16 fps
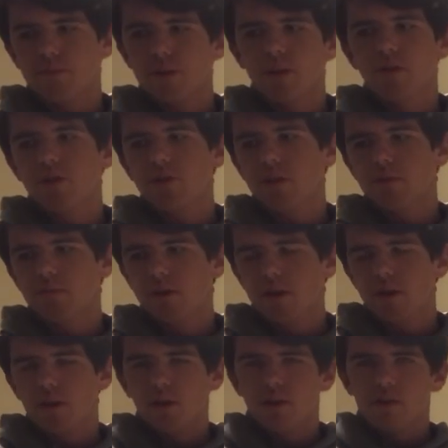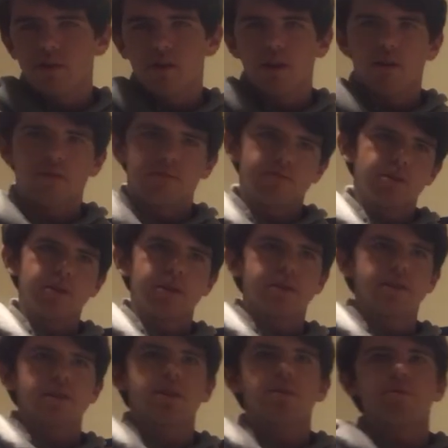pitch them, you know do
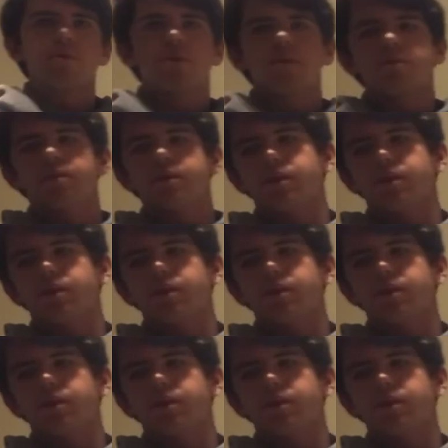anything you want